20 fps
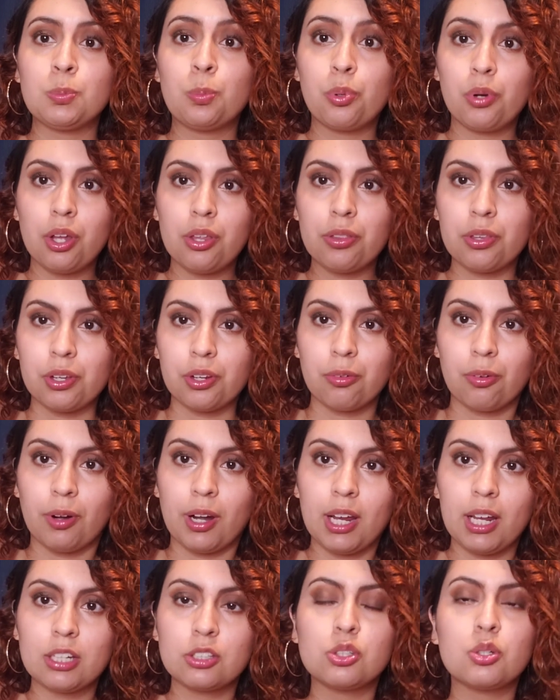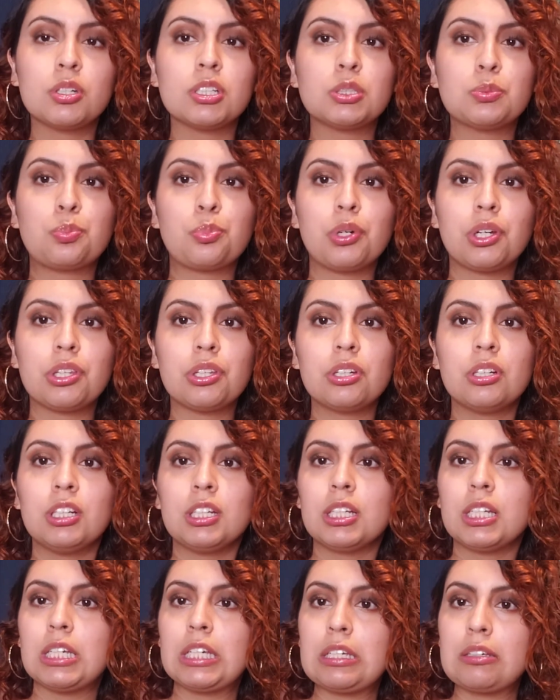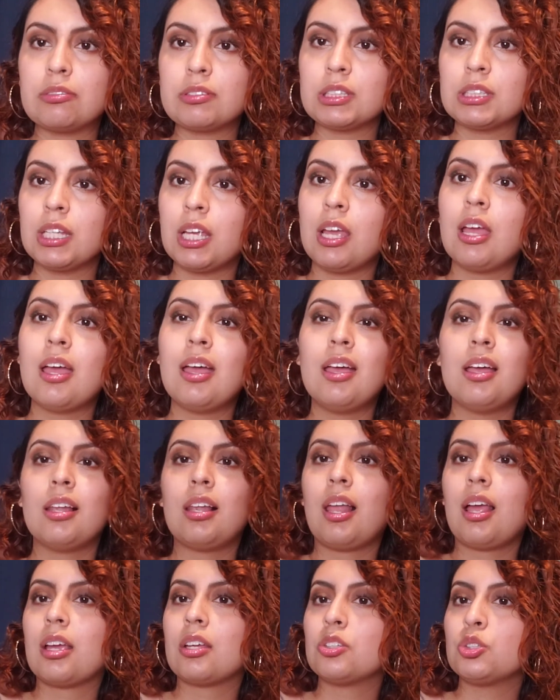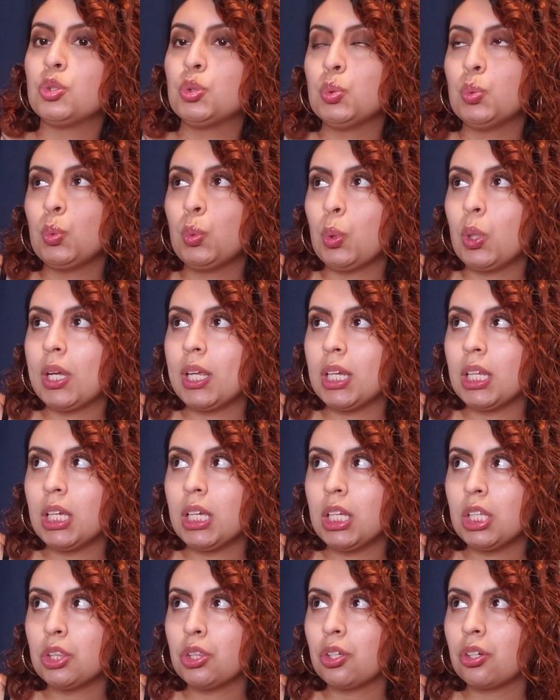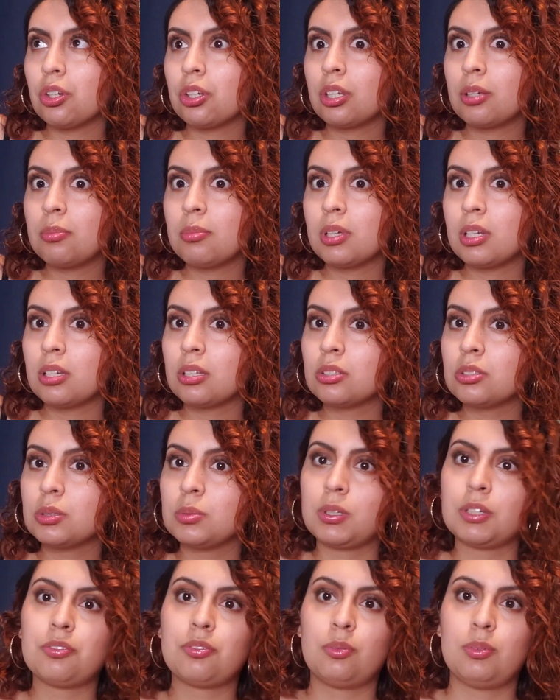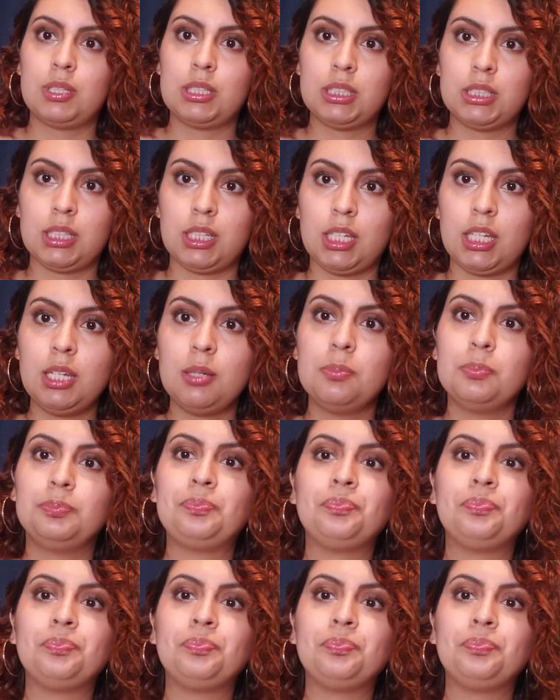brother, right? So his brother lives like 20-30 minutes away from the city.